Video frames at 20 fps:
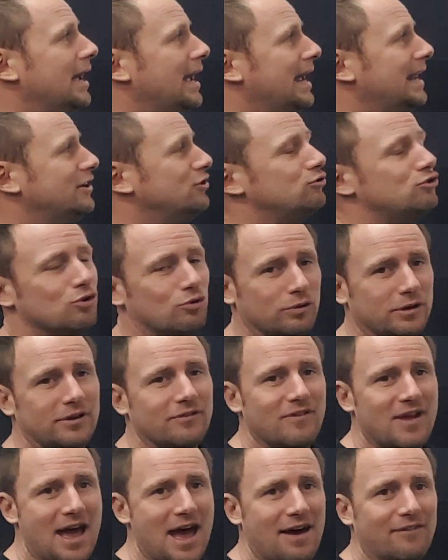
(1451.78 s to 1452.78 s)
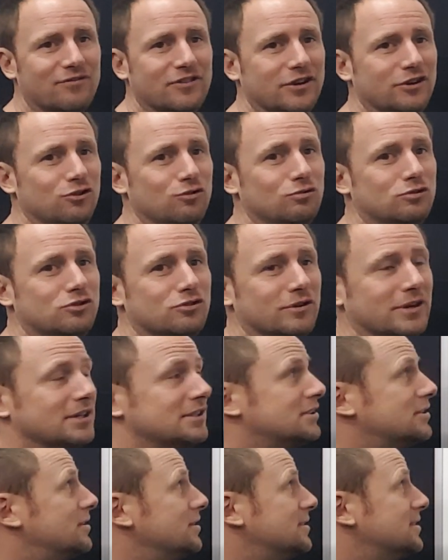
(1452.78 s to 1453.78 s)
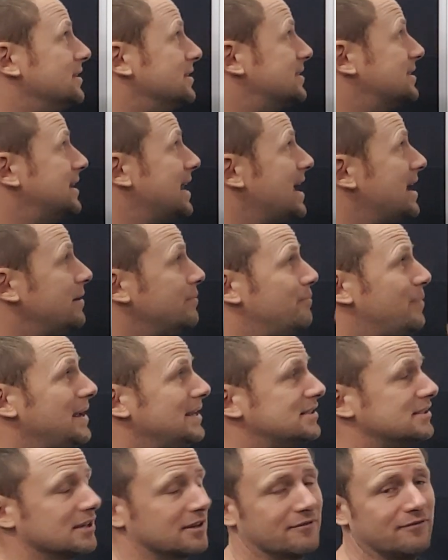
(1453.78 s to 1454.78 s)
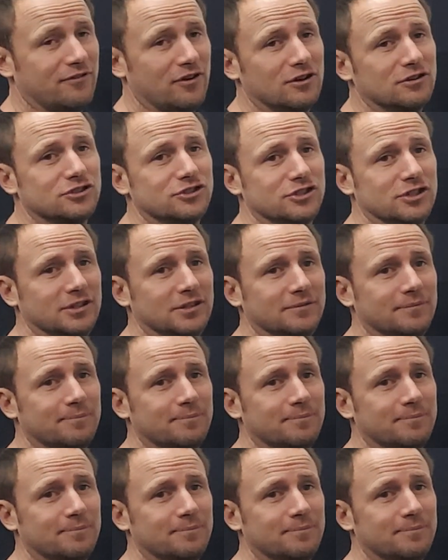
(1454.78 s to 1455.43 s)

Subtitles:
and you don't even have the nutrients to sustain basic function,